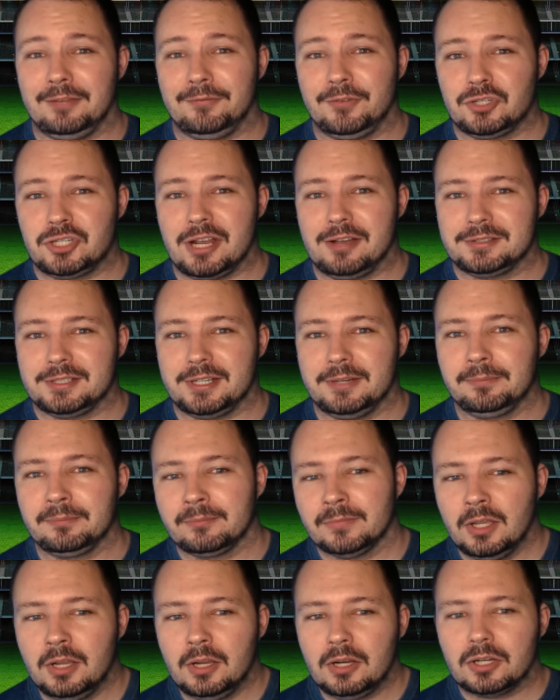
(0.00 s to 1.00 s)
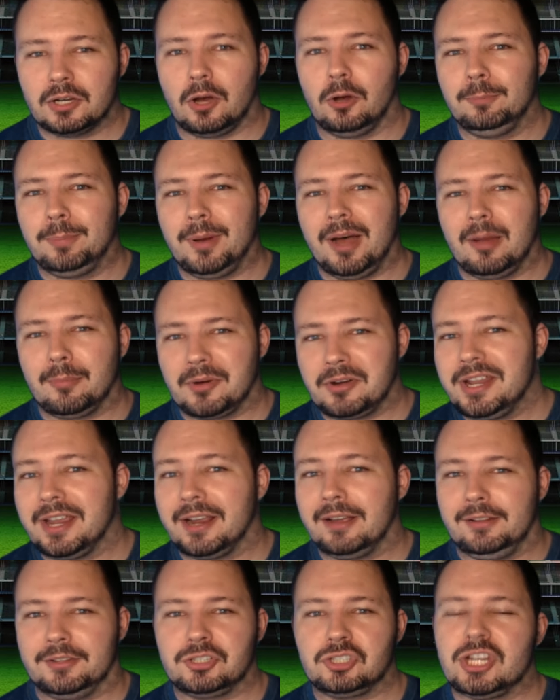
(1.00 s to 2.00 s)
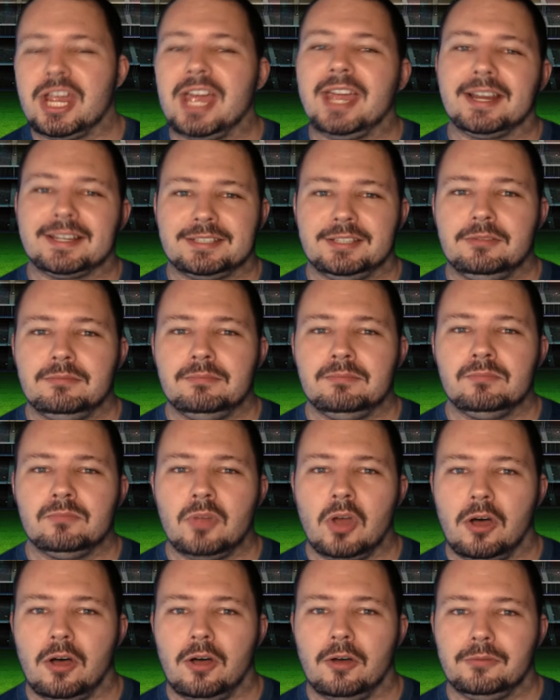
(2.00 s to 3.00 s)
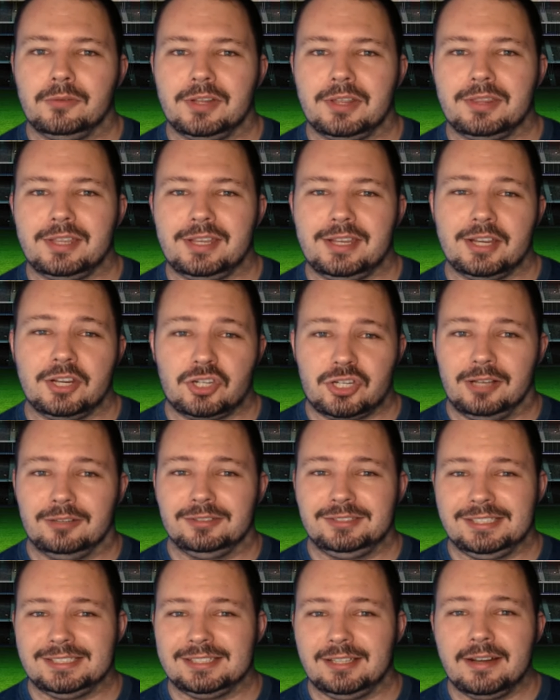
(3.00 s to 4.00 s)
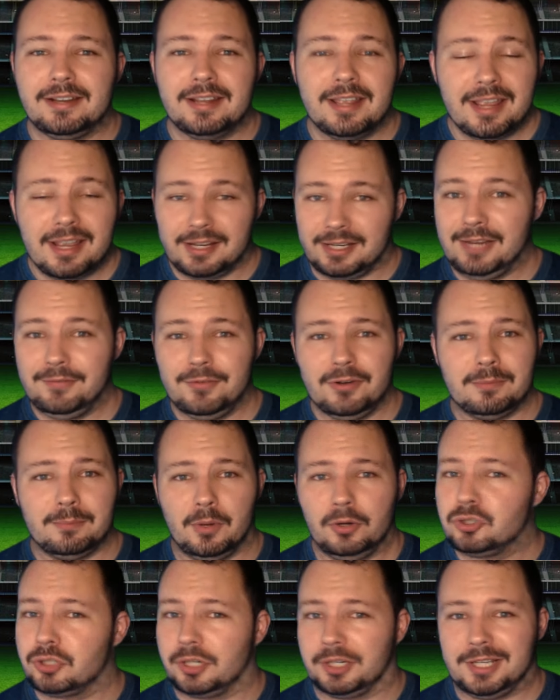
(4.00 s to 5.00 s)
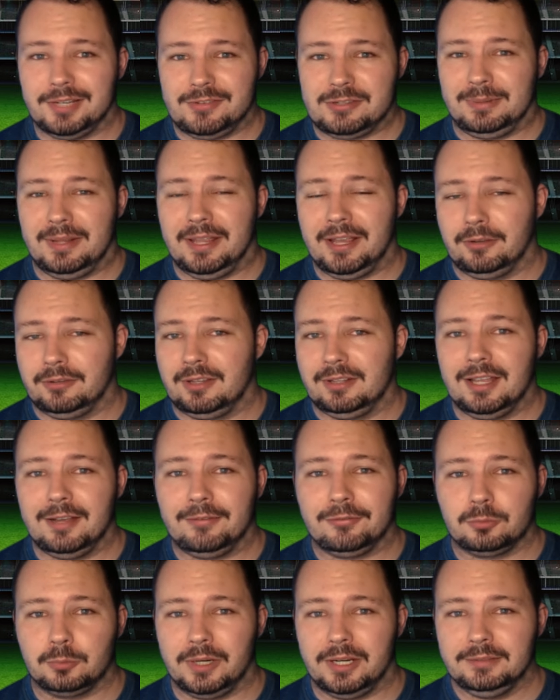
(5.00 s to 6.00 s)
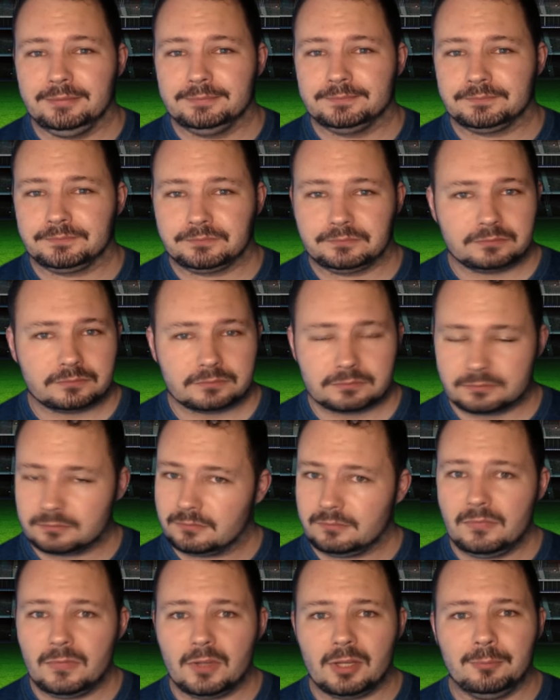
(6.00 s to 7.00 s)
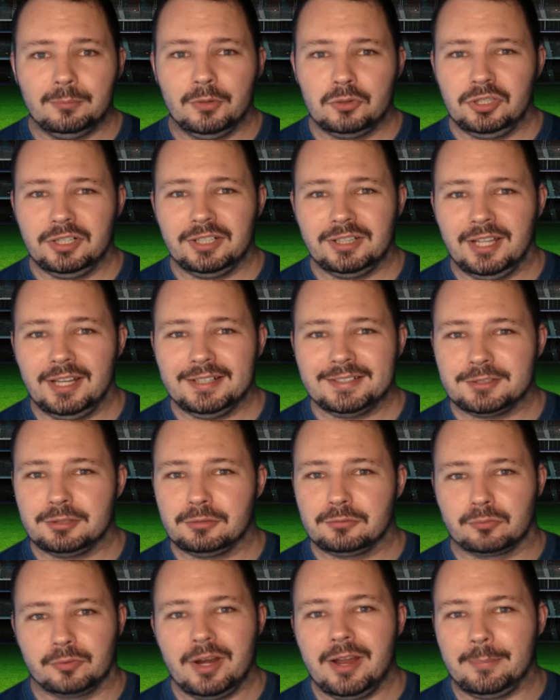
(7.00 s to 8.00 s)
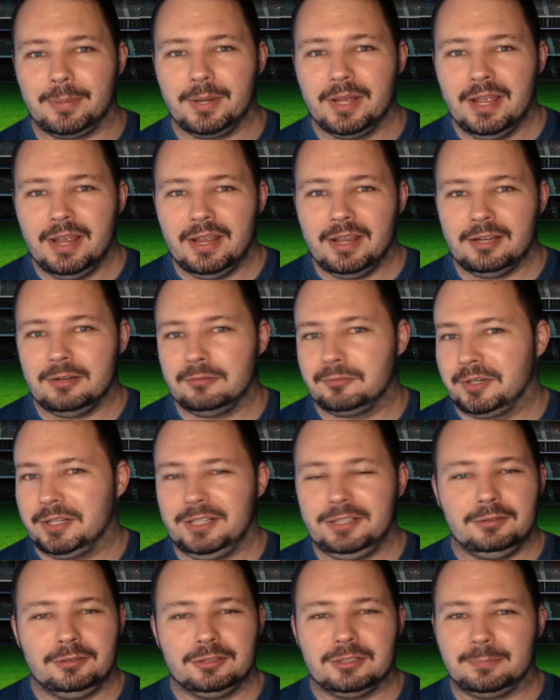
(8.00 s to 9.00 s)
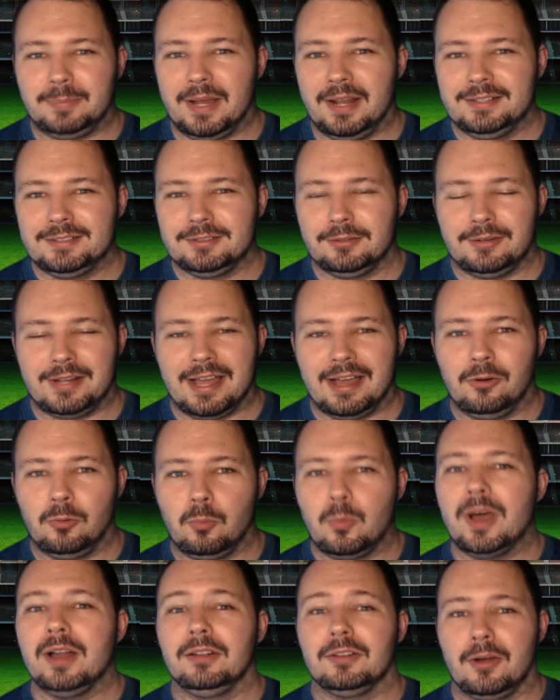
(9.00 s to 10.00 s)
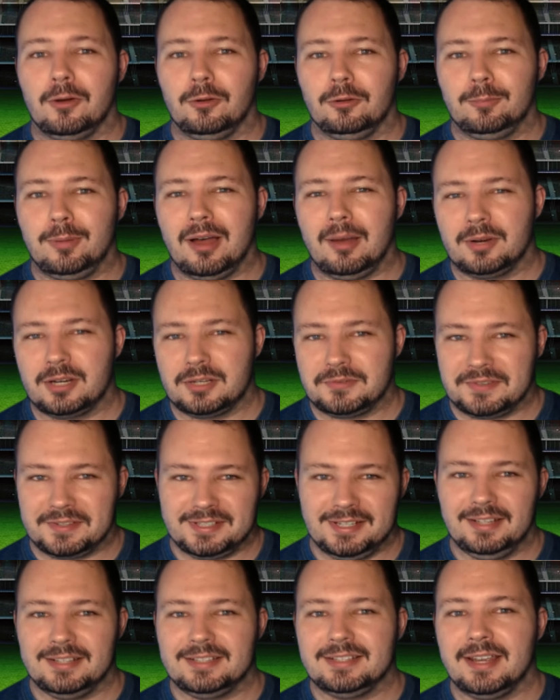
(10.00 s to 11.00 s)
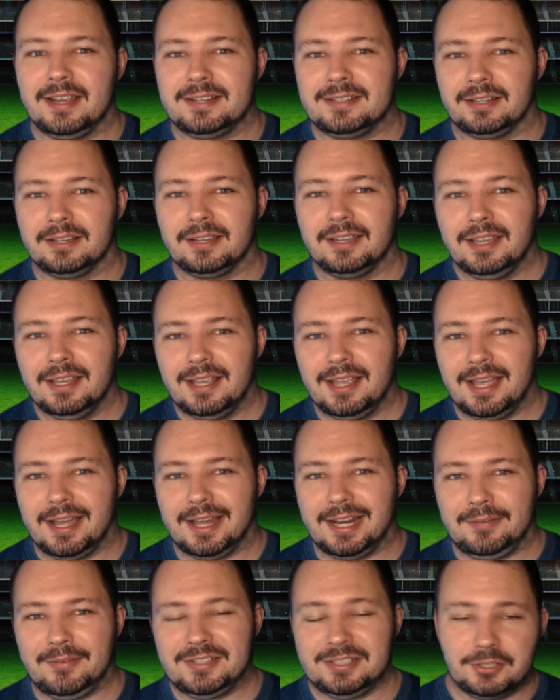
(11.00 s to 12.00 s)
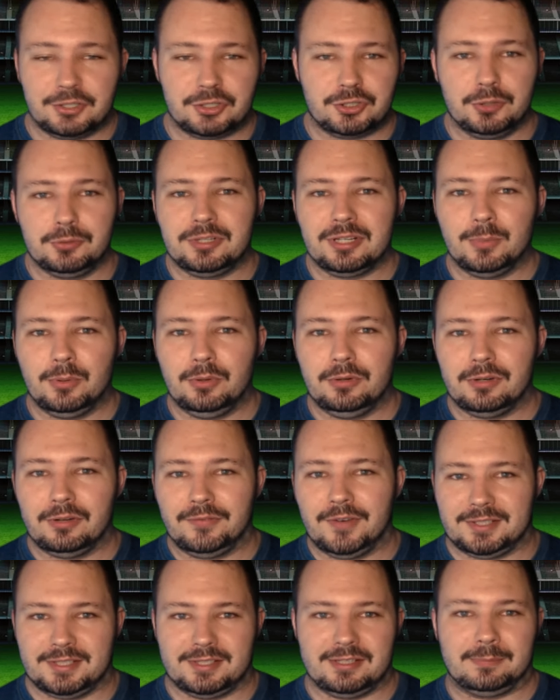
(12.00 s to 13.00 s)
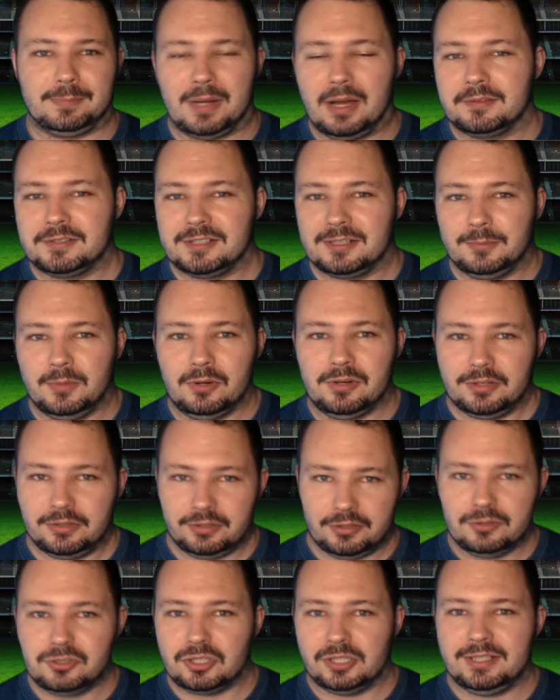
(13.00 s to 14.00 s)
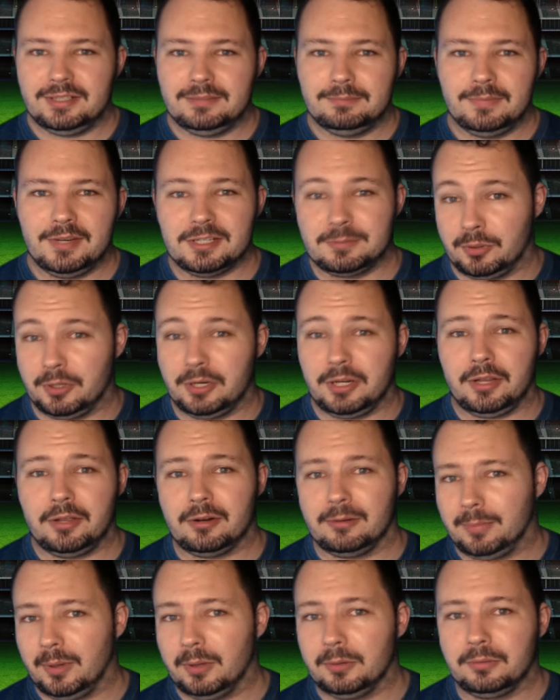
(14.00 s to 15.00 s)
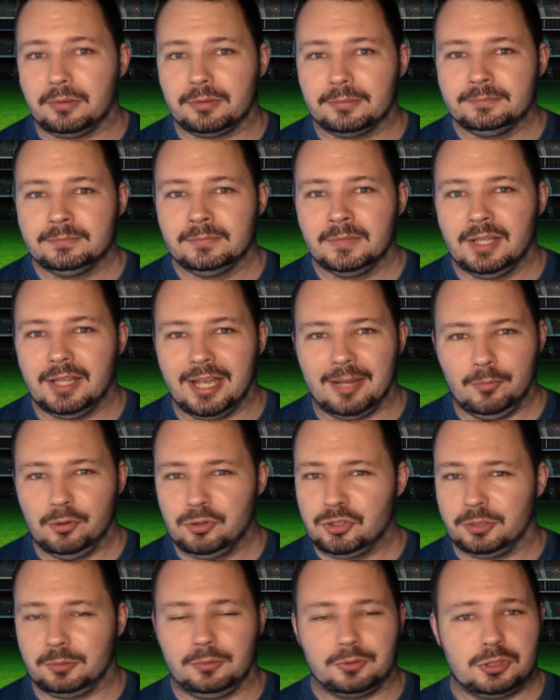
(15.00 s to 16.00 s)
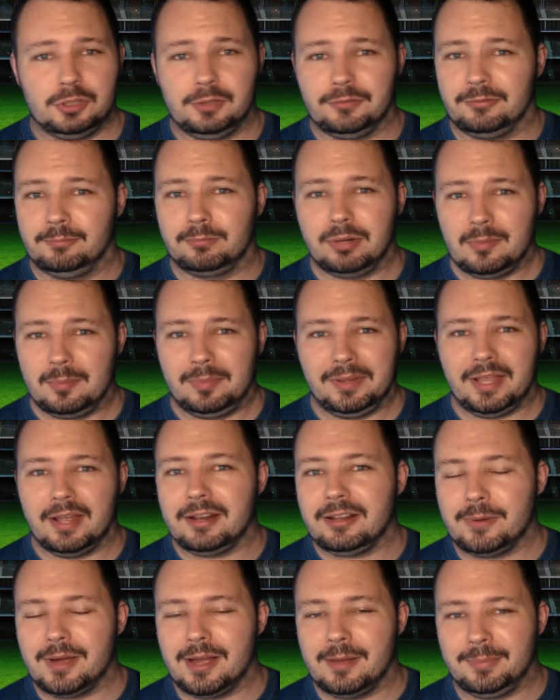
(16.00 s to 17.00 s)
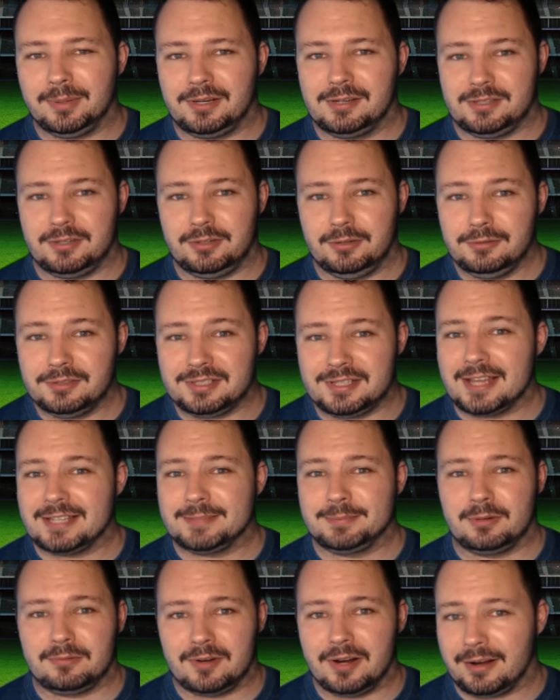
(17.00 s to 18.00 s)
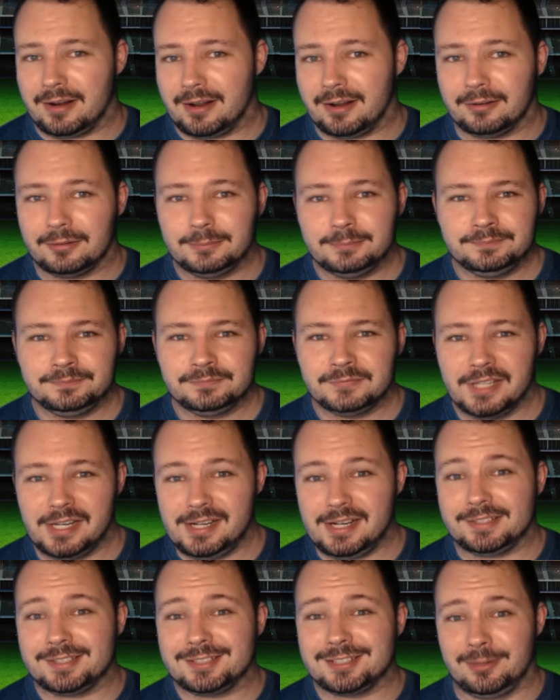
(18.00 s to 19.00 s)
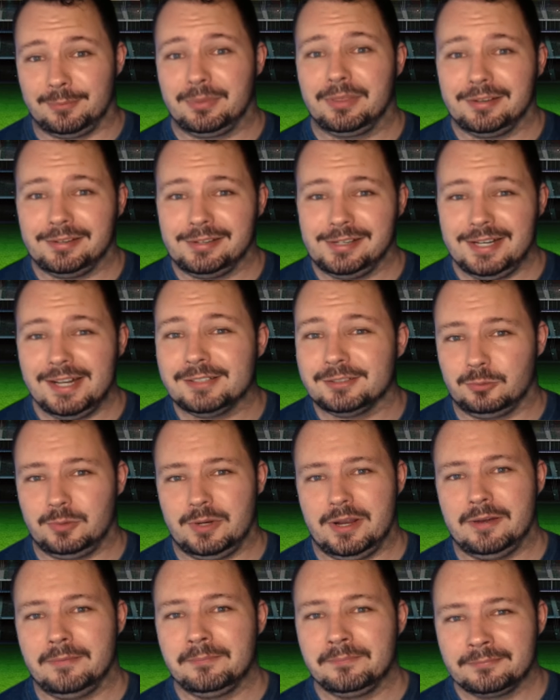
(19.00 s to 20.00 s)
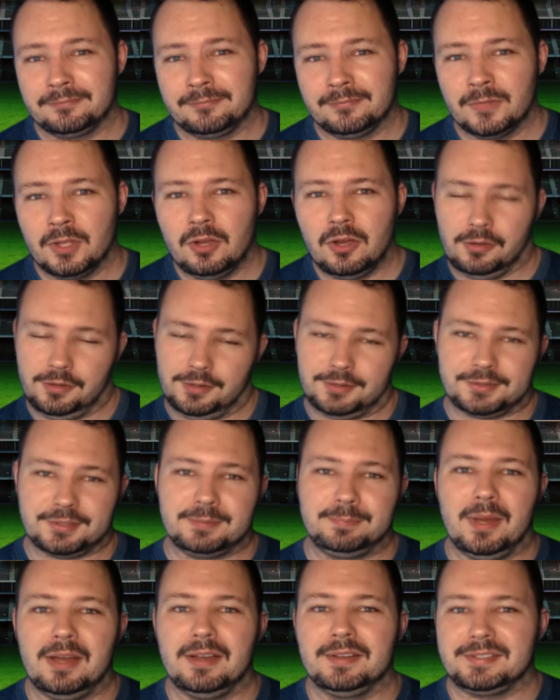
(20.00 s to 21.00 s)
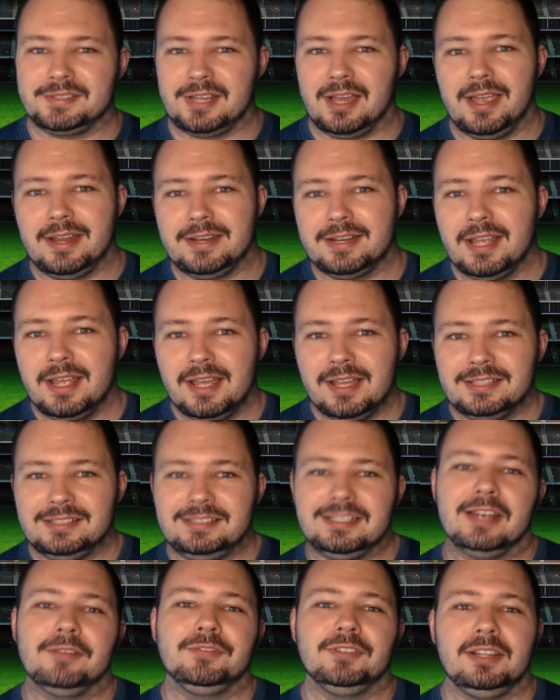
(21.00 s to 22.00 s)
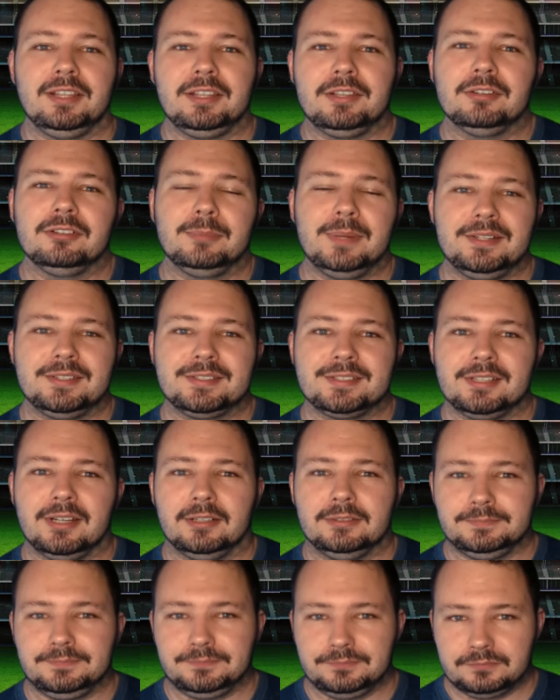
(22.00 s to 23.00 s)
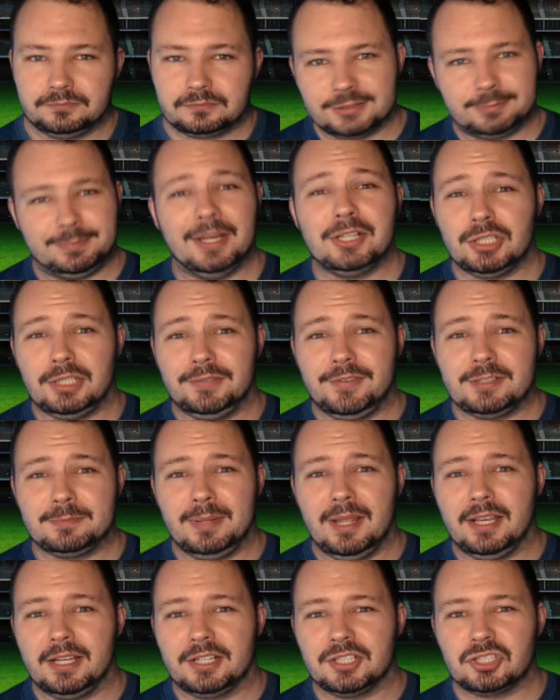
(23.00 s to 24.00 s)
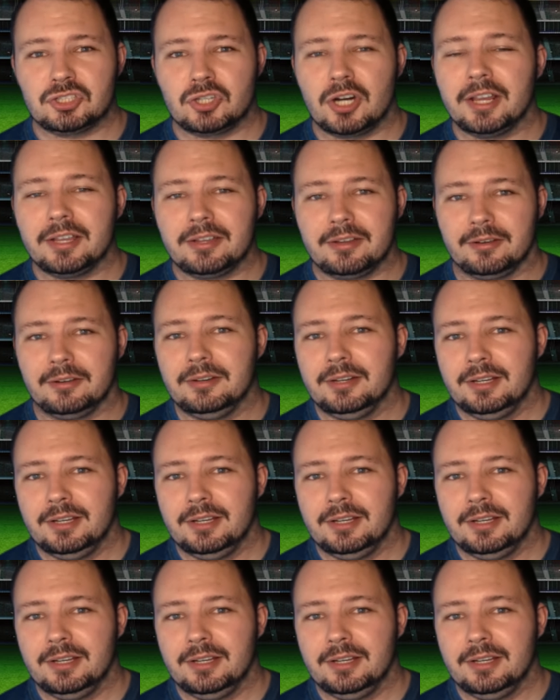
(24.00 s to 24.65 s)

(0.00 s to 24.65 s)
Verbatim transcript: for Chelsea. Cole Palmer and Nicholas Jackson on the Chelsea side. Even Mudryk, if you're playing on the left wing. Mudryk likes to rip. It really all depends on how well Cole Palmer is facilitating, and if he's in a shooting mood versus the passing mood. Usually, he's pretty good at both. And Mudryk will shoot from probably anywhere, because the dude's desperate right now. He needs something. He needs a win. On the Spurs side, definitely Heung-Min Son, especially if he's playing at striker.